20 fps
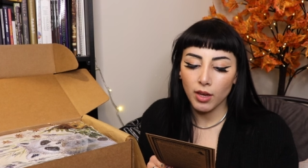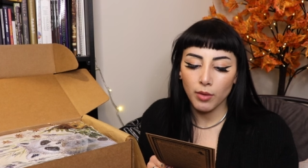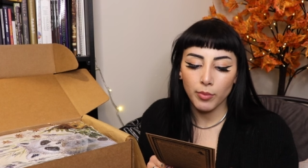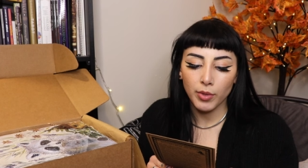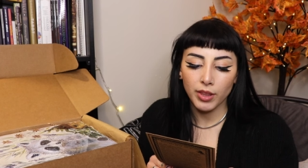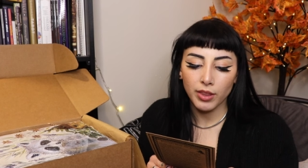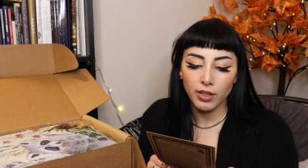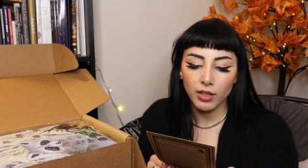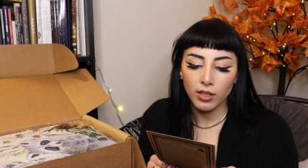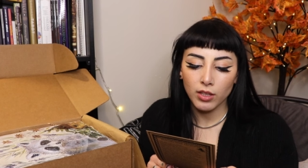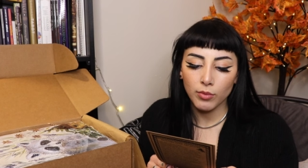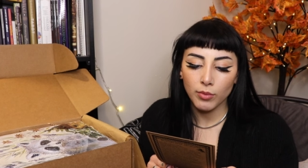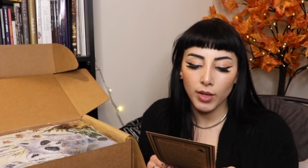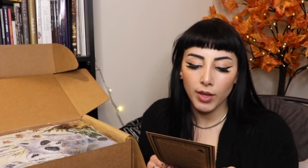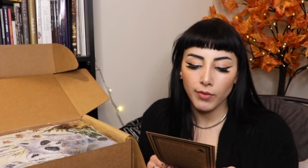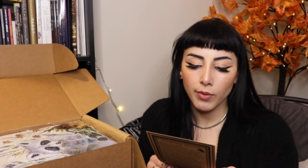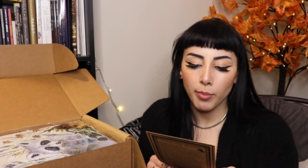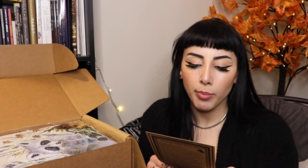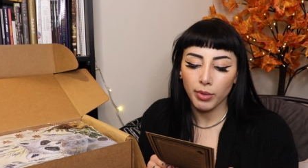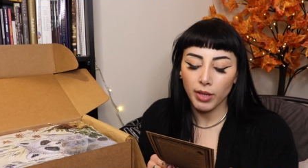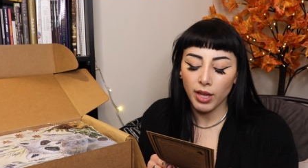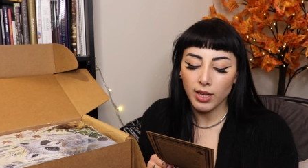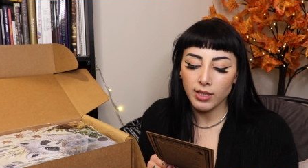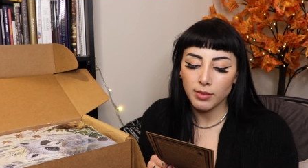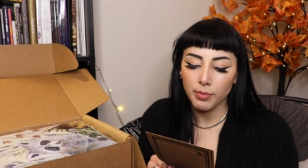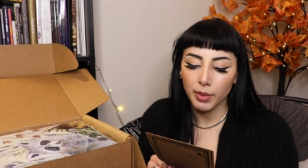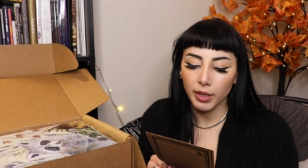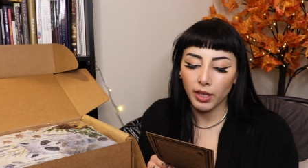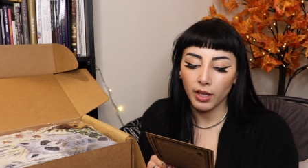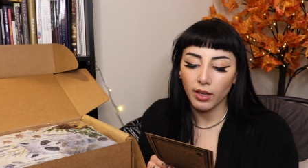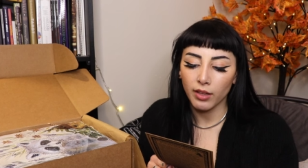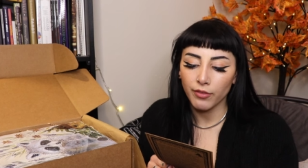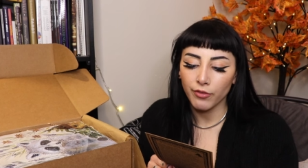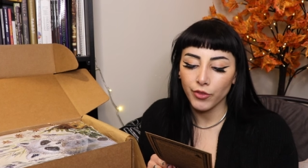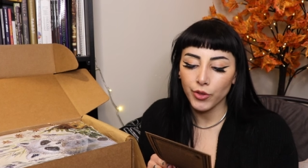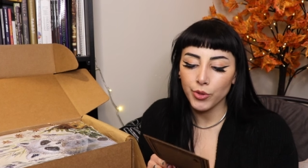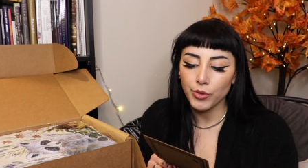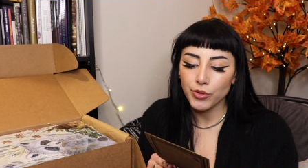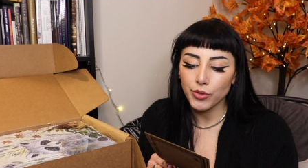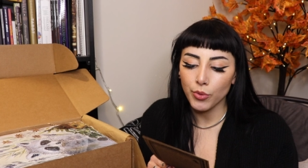and we think you will have a blast making
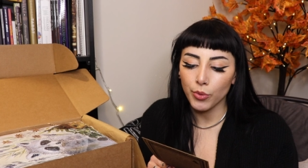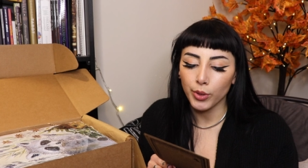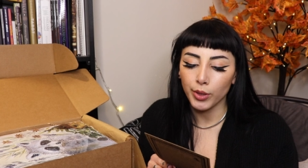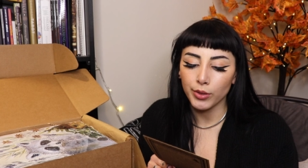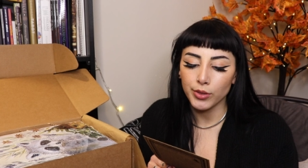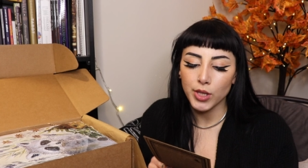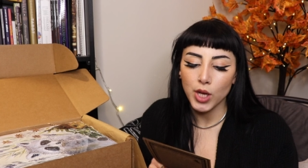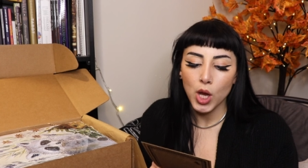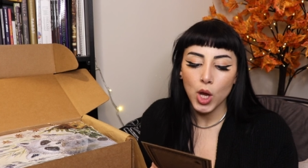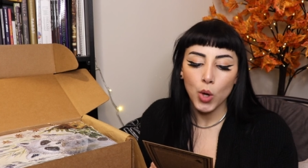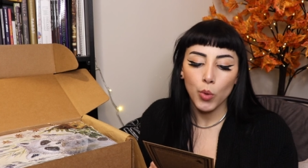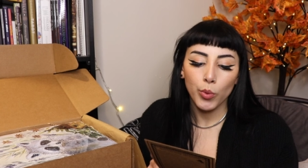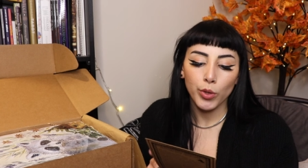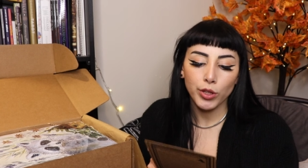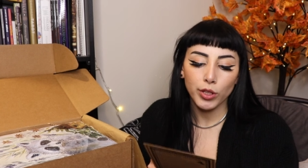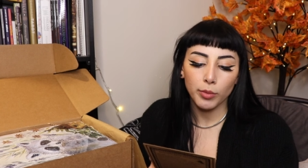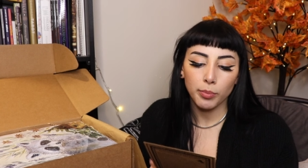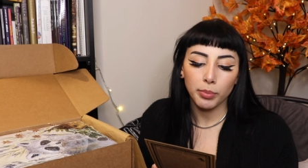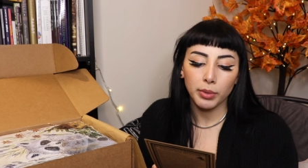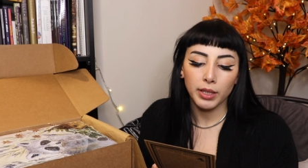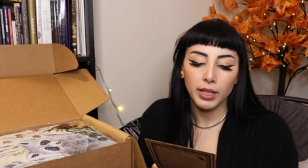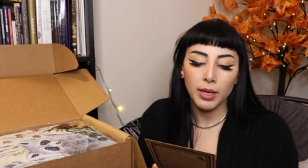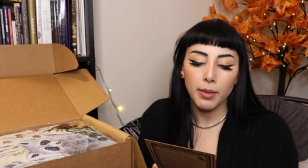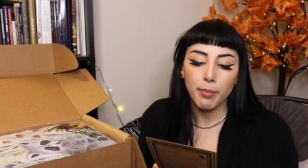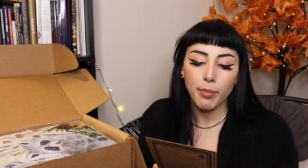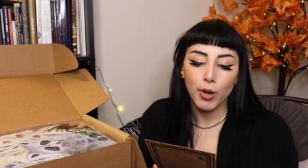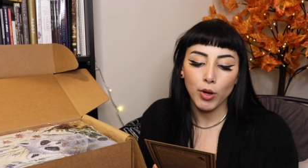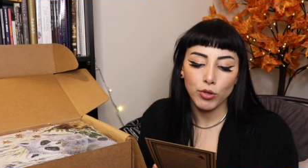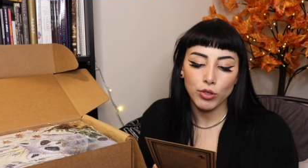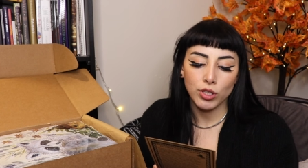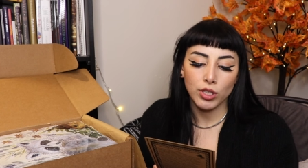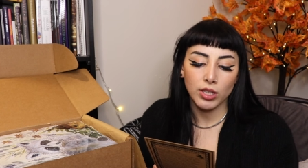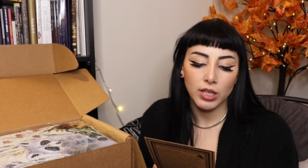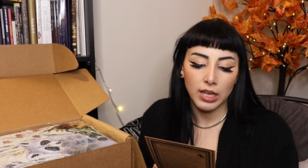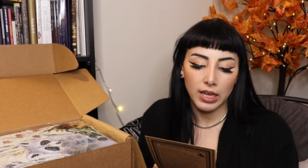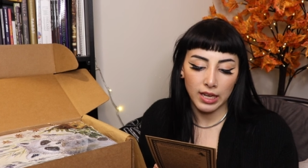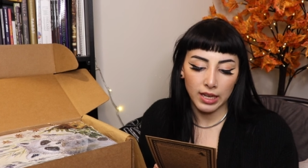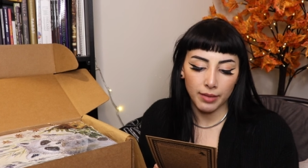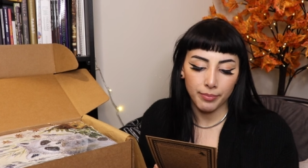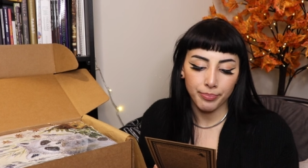infused oils with your plant potion
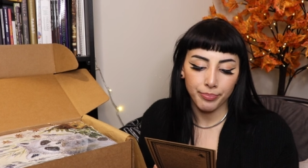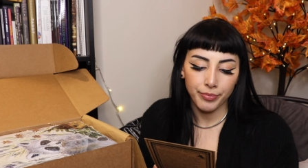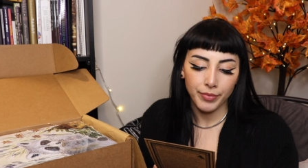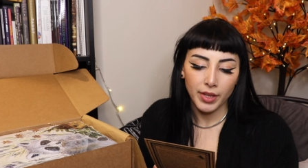kit.